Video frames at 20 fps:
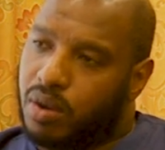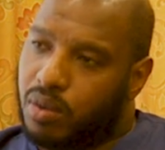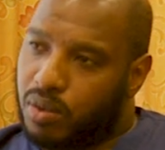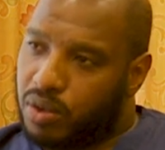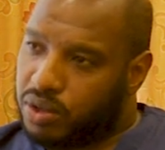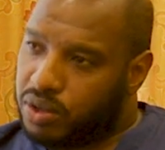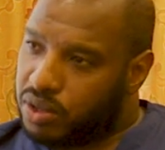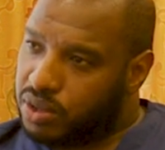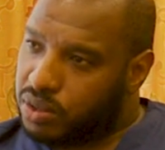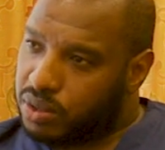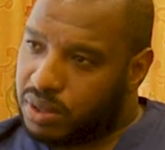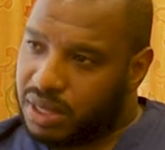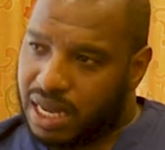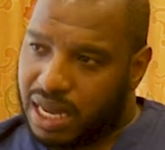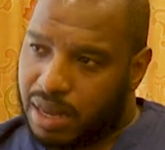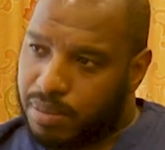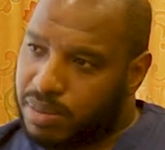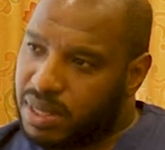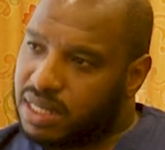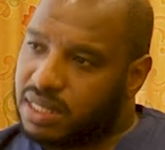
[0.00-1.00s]
walk you through
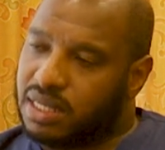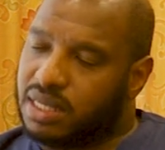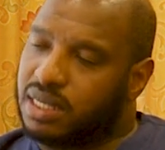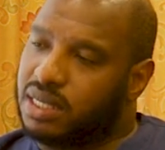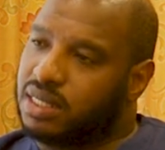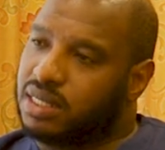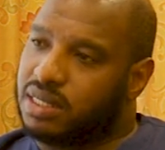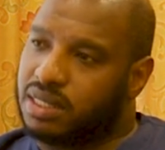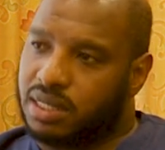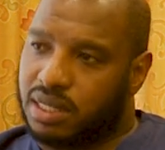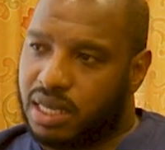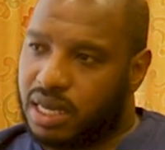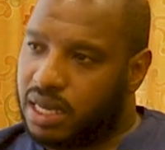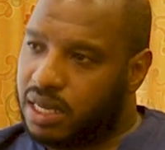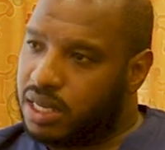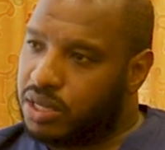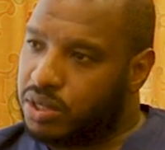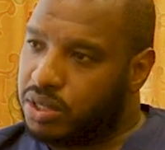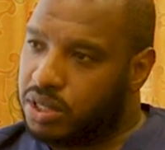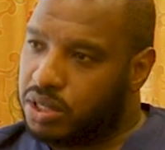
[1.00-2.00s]
diabetes,
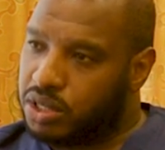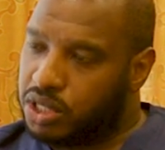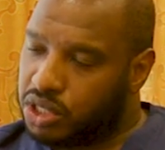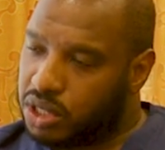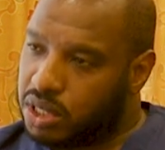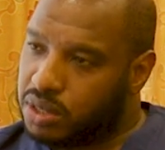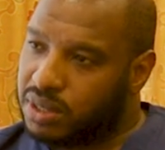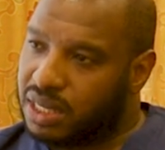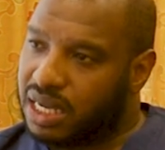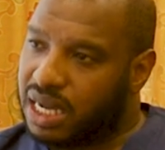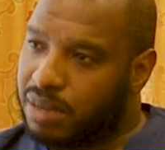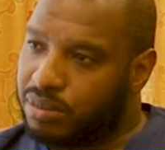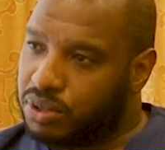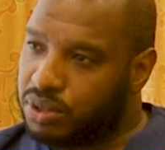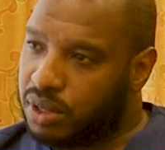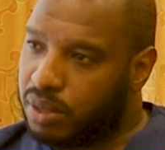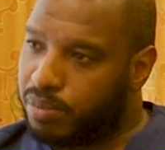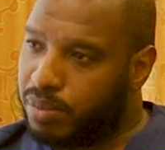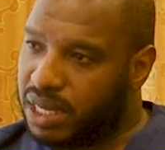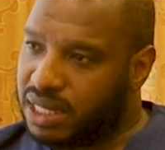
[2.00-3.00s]
the nutritionist will come
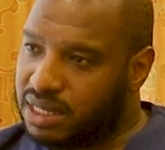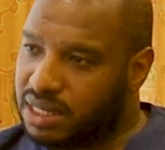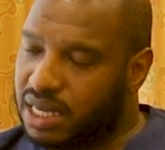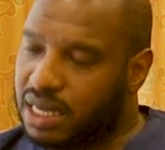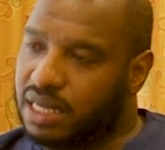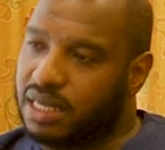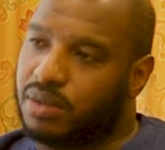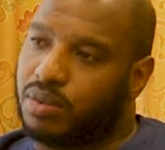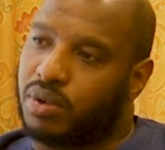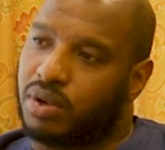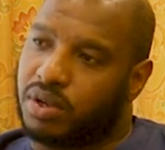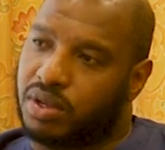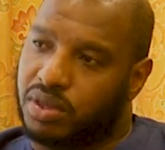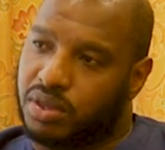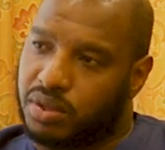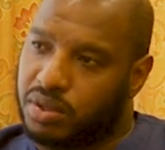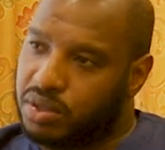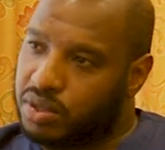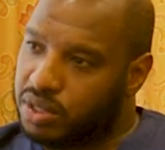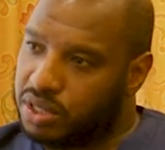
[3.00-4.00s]
to your bedside, walk you
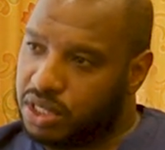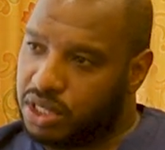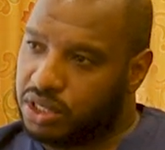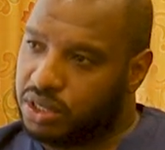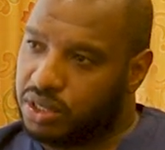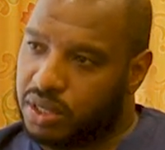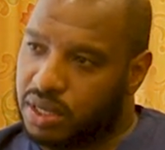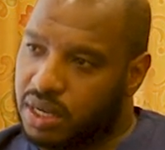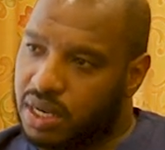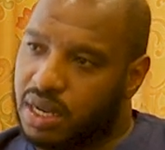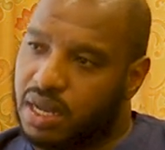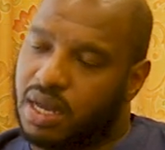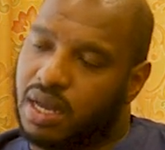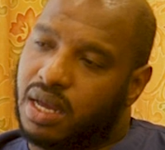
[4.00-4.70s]
through nutrition.